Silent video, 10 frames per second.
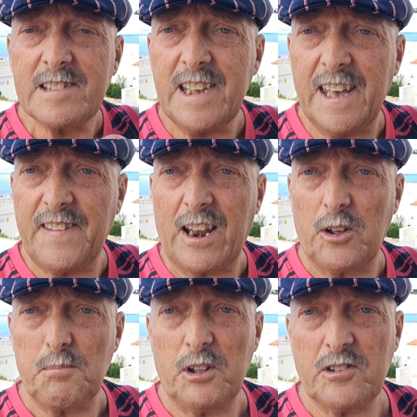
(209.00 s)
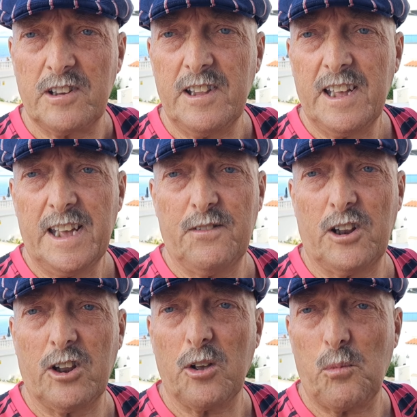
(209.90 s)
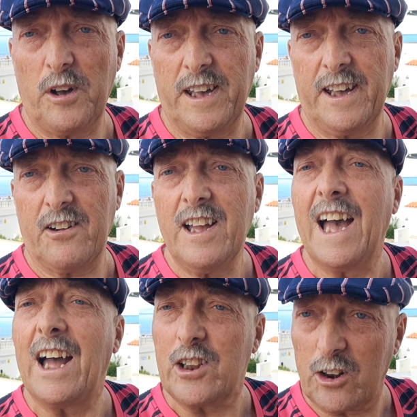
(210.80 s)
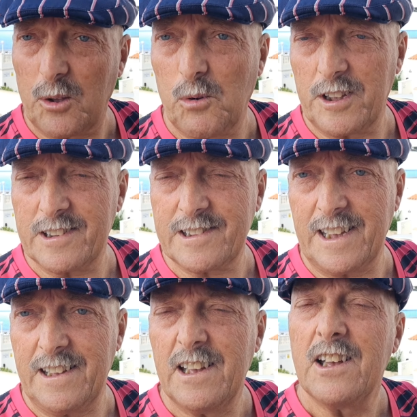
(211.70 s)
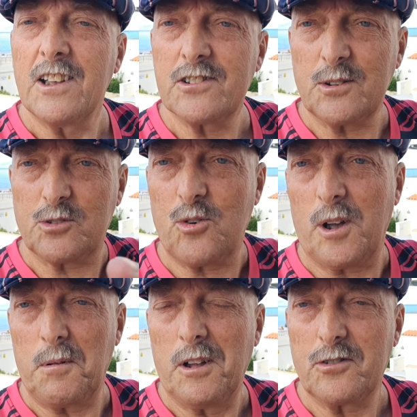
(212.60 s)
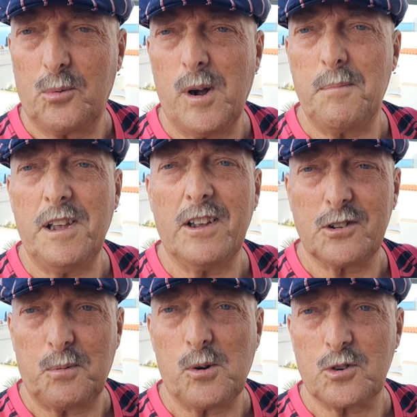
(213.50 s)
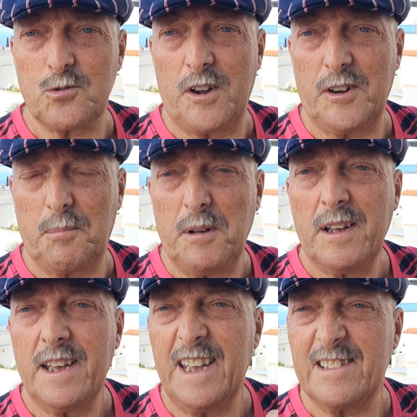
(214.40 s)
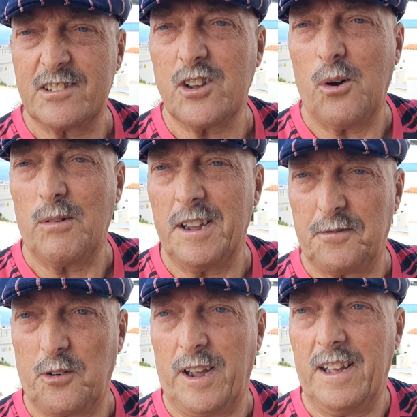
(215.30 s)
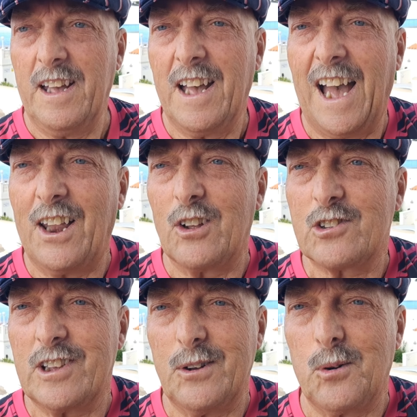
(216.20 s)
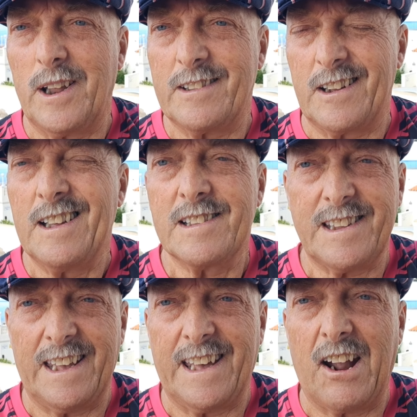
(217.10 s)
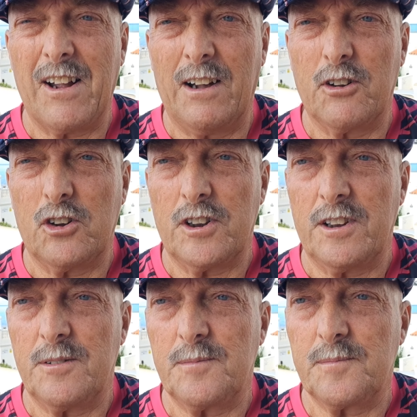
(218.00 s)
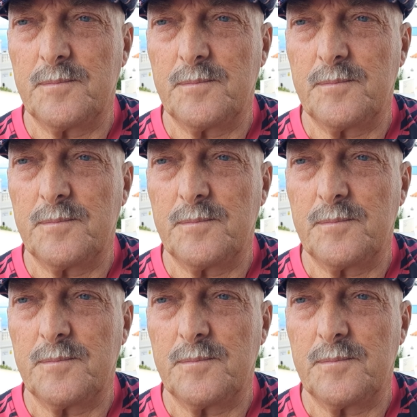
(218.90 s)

to hit that like button. If you like what you hear and you like what you see, subscribe to Webby Sports Roundup. It's totally free. And I'll see you all later. Take care. Have a good one.